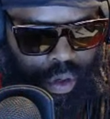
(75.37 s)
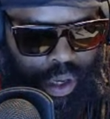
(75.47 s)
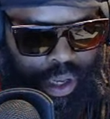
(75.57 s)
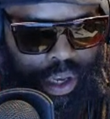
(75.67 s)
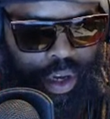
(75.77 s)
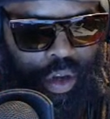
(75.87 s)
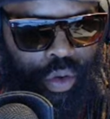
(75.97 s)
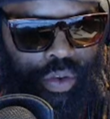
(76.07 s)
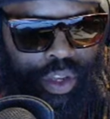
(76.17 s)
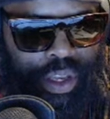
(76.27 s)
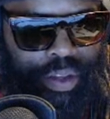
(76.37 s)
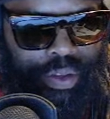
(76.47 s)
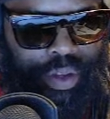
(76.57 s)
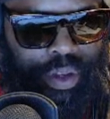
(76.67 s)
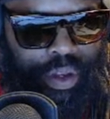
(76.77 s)
the good news
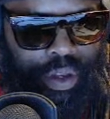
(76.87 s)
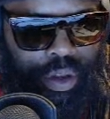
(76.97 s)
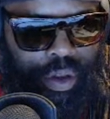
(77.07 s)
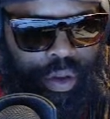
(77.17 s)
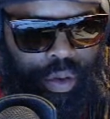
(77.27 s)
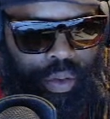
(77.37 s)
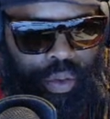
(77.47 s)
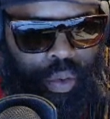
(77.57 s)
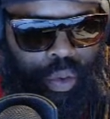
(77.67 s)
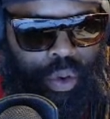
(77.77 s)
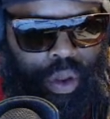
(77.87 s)
is, all